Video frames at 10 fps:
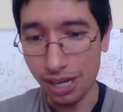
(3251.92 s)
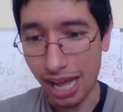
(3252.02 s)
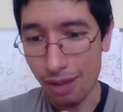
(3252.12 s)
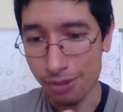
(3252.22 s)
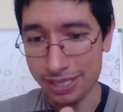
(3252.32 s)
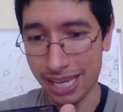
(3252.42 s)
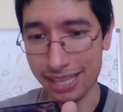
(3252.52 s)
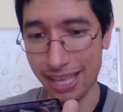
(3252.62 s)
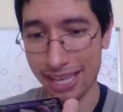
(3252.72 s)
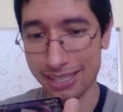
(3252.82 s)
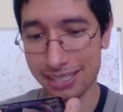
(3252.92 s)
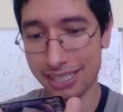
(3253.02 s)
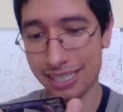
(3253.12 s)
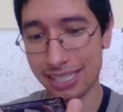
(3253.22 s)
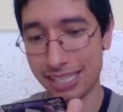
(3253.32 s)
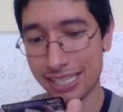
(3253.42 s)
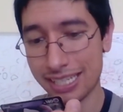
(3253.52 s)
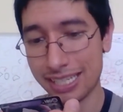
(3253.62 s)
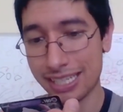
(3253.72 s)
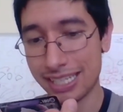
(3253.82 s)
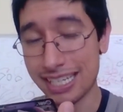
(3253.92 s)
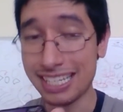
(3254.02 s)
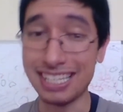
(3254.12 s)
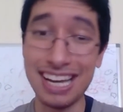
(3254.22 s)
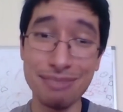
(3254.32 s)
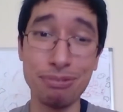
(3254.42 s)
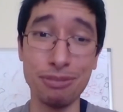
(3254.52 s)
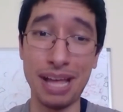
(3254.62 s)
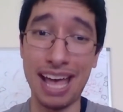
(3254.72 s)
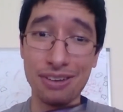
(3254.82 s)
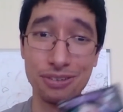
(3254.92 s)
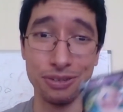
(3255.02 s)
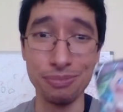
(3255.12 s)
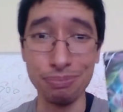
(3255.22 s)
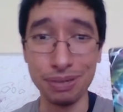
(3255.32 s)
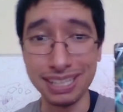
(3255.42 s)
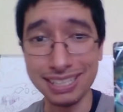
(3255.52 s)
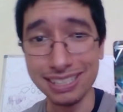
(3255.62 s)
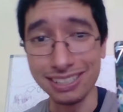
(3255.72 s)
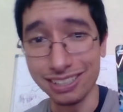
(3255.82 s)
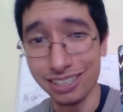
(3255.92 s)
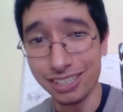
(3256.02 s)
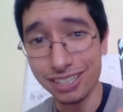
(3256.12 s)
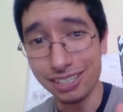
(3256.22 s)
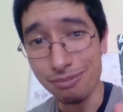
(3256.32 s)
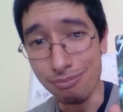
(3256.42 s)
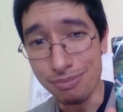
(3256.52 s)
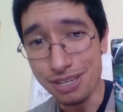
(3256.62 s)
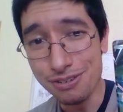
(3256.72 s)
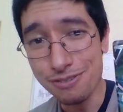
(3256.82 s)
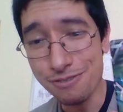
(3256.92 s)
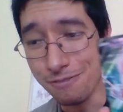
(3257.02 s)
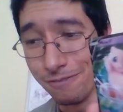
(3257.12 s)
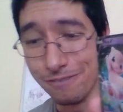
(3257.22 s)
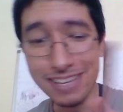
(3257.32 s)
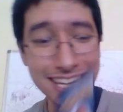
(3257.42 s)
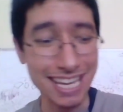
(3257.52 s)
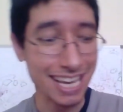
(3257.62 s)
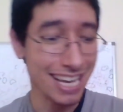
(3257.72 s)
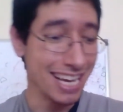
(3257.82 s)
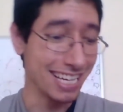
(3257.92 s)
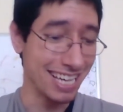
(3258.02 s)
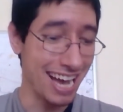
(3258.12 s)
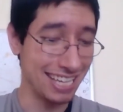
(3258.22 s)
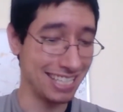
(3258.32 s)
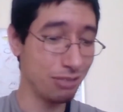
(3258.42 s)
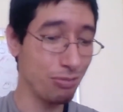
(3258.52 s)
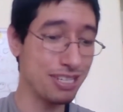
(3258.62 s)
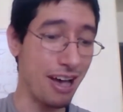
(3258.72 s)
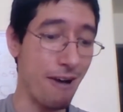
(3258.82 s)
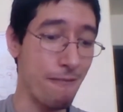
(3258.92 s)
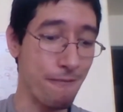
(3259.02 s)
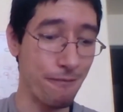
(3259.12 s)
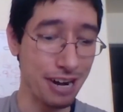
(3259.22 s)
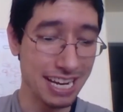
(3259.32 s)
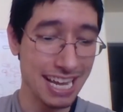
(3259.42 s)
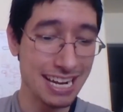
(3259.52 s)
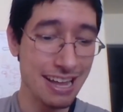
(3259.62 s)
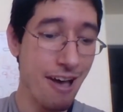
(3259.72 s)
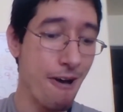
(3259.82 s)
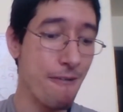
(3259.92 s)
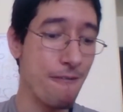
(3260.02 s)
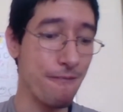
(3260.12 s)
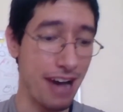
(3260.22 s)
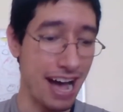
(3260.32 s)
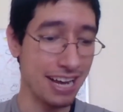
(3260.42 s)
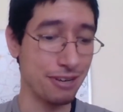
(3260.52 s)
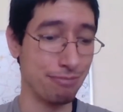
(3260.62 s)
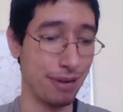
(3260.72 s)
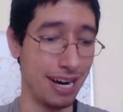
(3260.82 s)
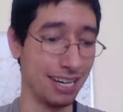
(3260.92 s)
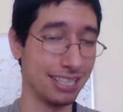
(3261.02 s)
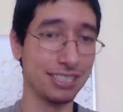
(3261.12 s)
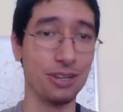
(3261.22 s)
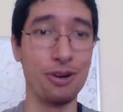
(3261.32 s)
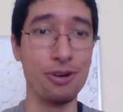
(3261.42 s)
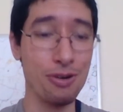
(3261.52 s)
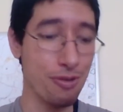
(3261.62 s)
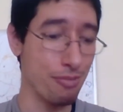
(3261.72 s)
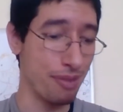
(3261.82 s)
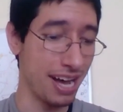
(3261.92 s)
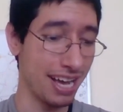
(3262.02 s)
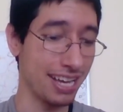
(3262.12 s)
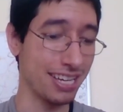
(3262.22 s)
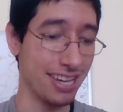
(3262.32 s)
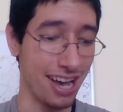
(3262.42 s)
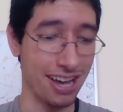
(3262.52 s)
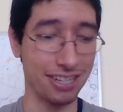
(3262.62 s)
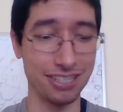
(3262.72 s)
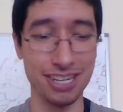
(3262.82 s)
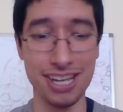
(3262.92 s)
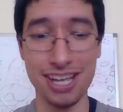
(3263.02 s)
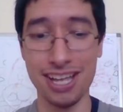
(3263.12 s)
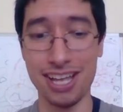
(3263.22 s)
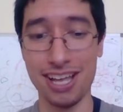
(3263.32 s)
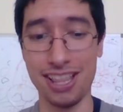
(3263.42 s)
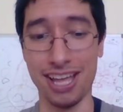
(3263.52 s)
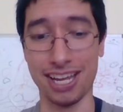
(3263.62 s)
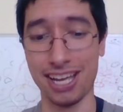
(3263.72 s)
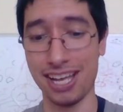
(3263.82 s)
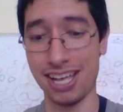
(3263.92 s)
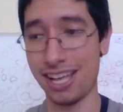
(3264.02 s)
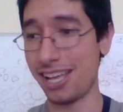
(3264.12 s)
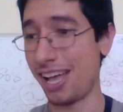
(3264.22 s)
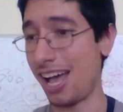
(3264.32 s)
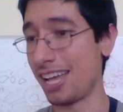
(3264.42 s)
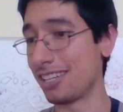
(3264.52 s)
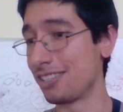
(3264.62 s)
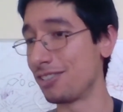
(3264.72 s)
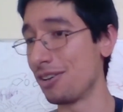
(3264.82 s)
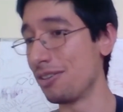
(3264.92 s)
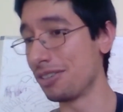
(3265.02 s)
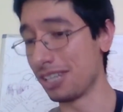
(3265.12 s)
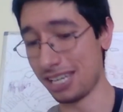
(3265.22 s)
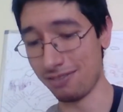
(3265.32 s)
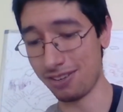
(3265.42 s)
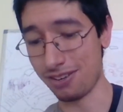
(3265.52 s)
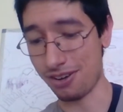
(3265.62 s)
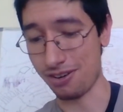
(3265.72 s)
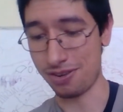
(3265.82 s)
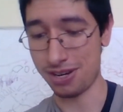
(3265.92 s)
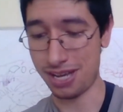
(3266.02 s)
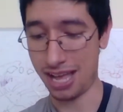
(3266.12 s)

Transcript: I will take that. Did not pull my Houndoom, but still. Mew V. Guys, this was a freaking fire box. Oh my gosh. Like, I don't even know